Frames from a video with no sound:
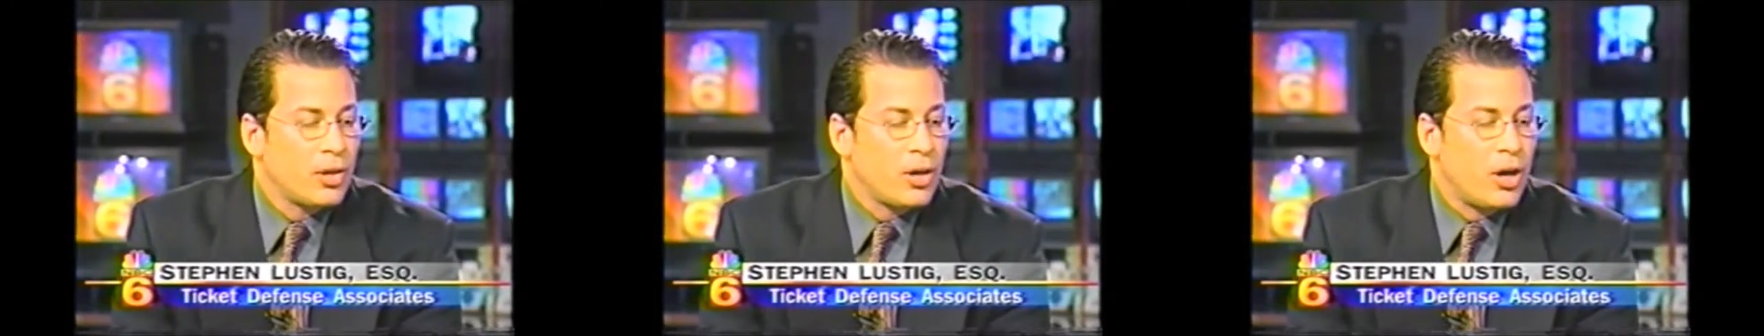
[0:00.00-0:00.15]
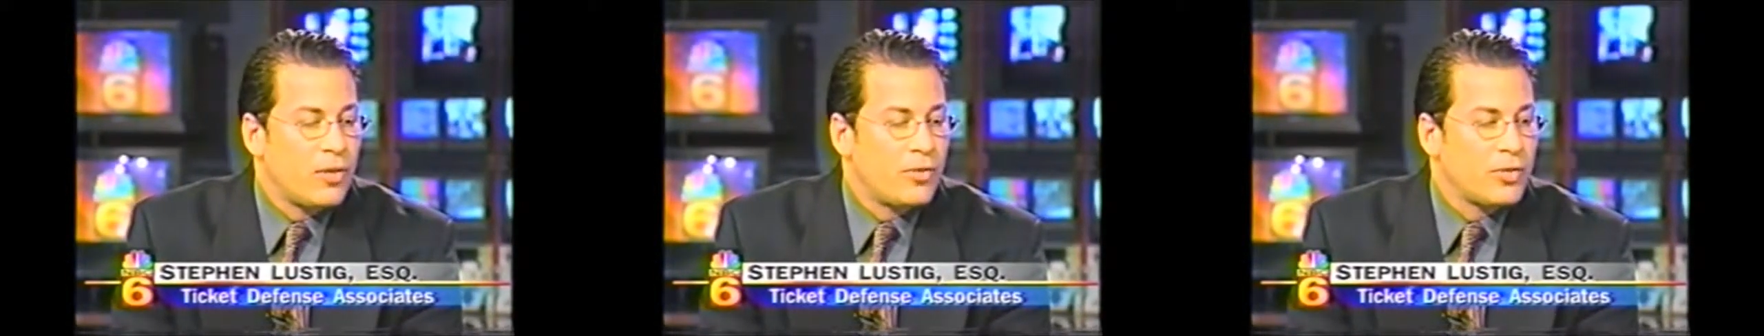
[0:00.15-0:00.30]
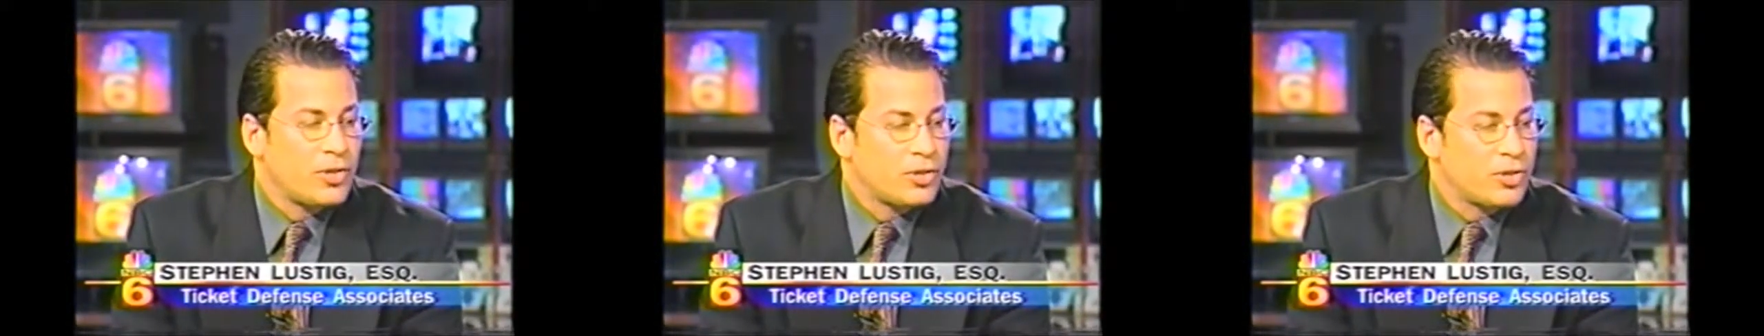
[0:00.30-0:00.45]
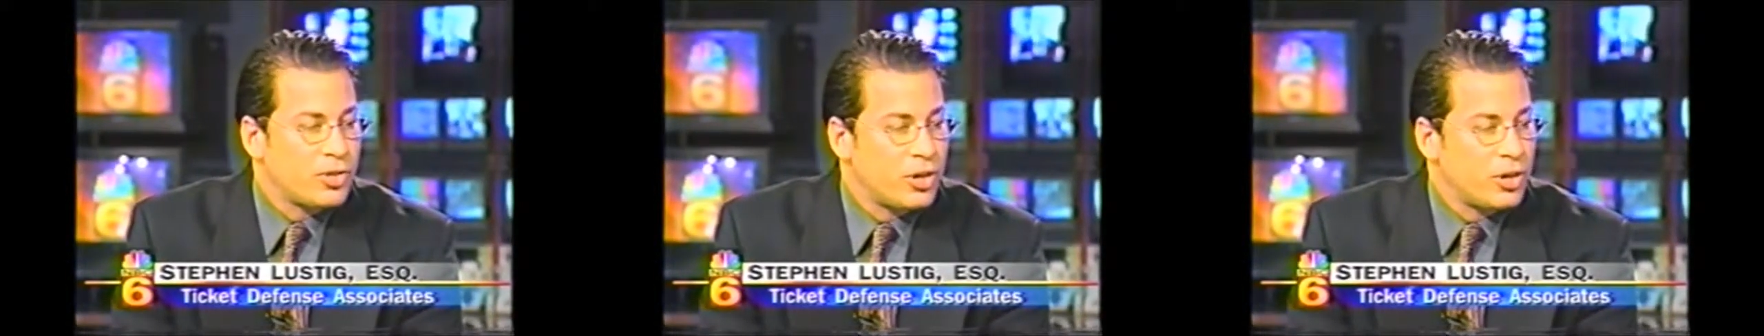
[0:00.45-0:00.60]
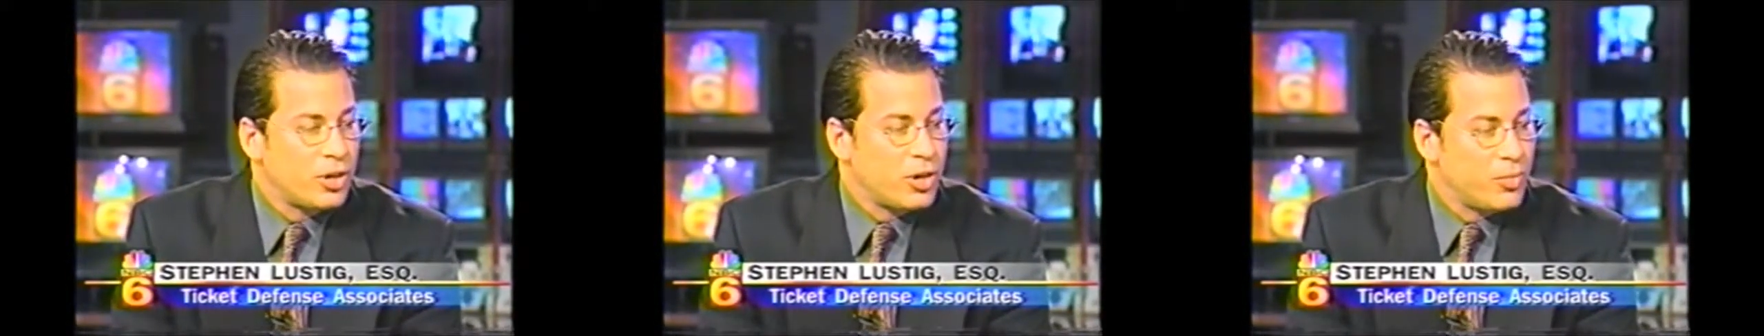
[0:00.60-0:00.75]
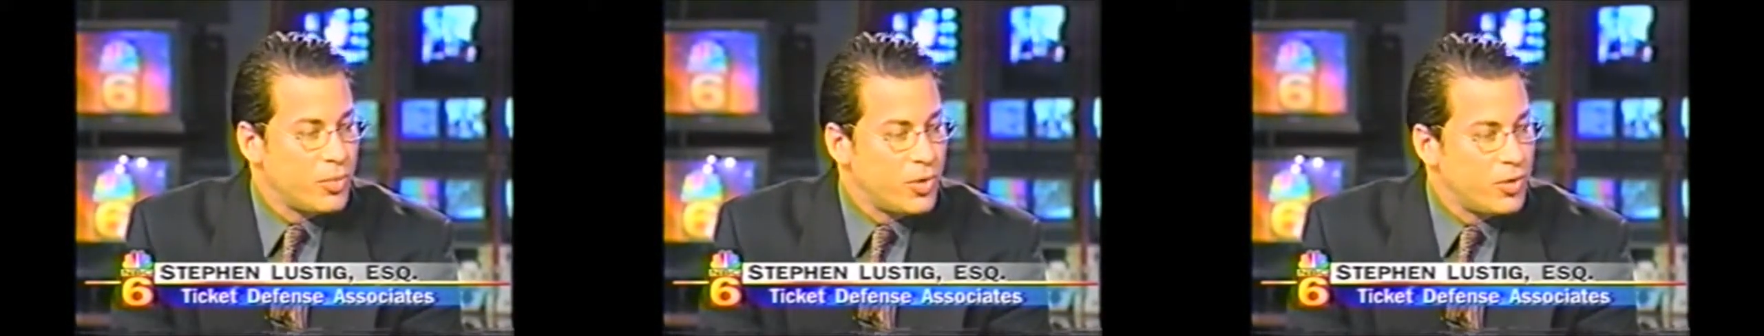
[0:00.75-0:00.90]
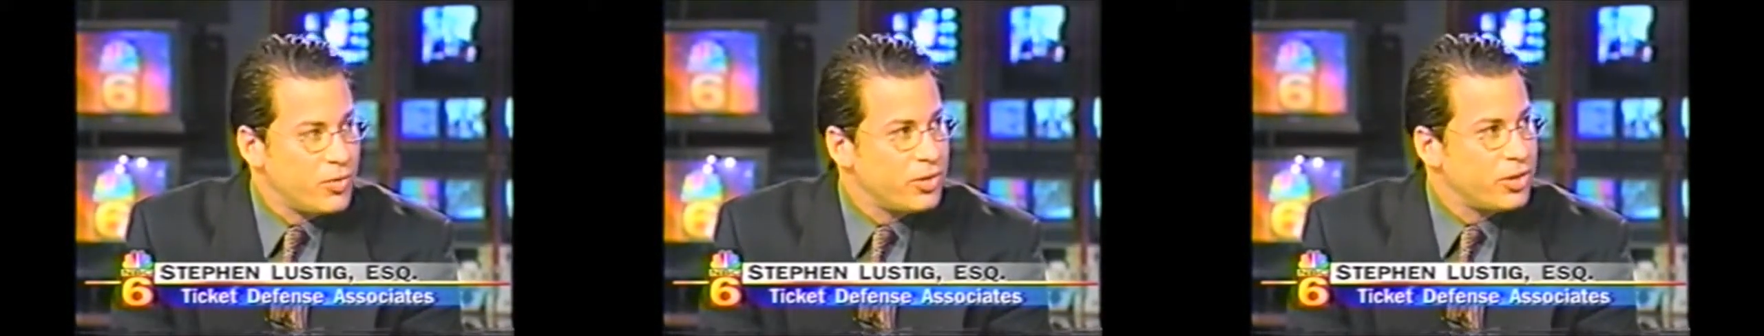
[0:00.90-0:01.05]
Officer's going to
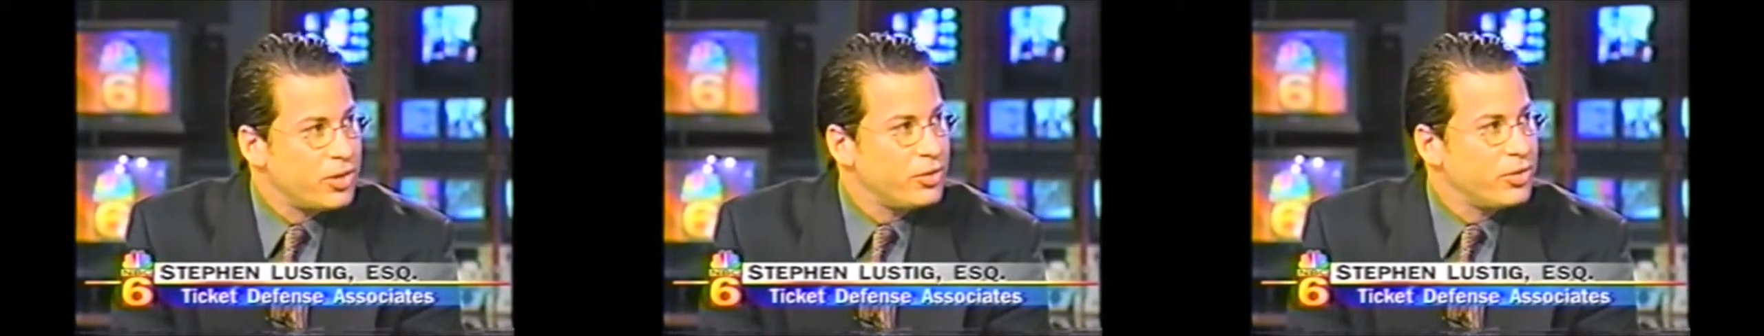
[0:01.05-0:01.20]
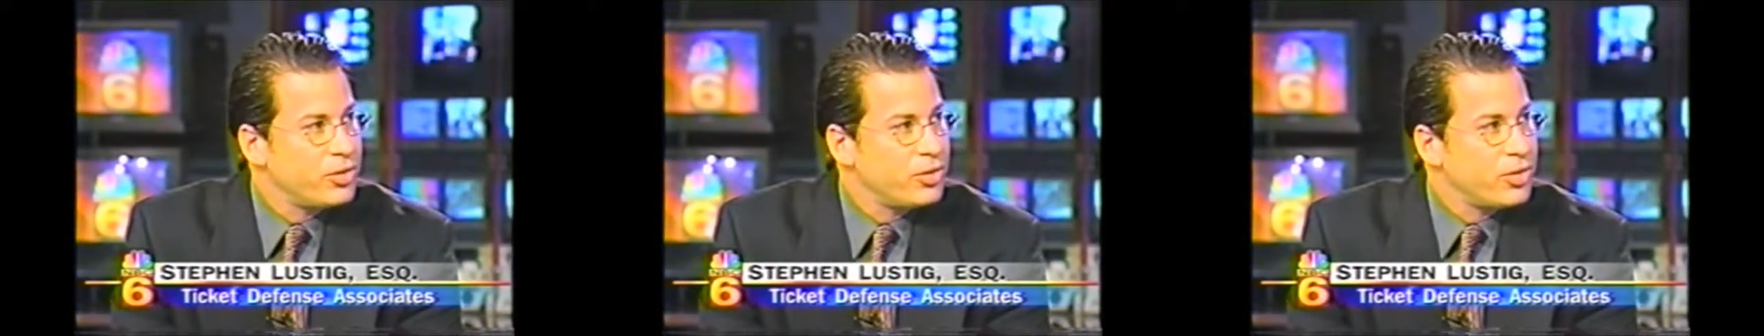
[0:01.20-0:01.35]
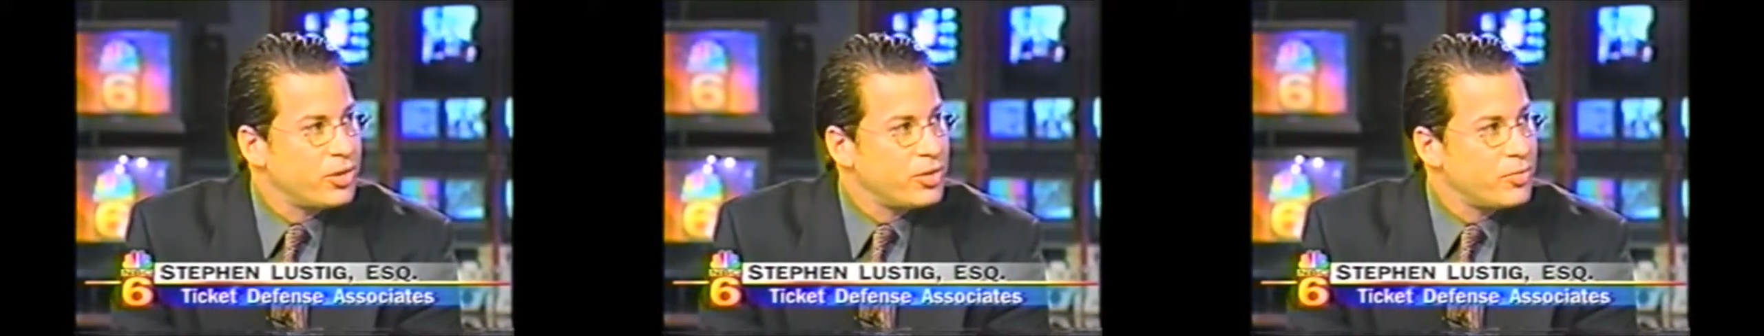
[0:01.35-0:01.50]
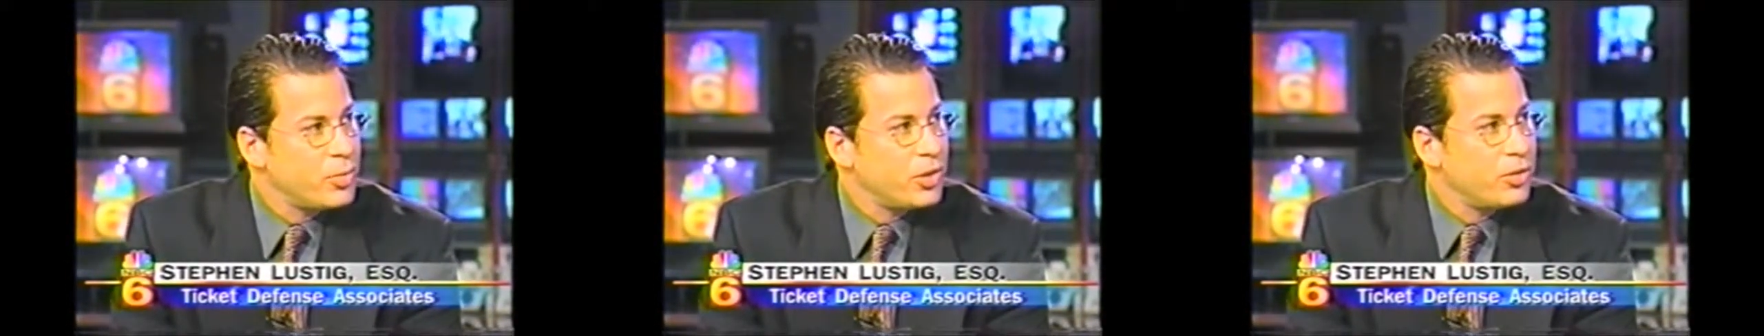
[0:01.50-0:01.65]
come over to you, he's going to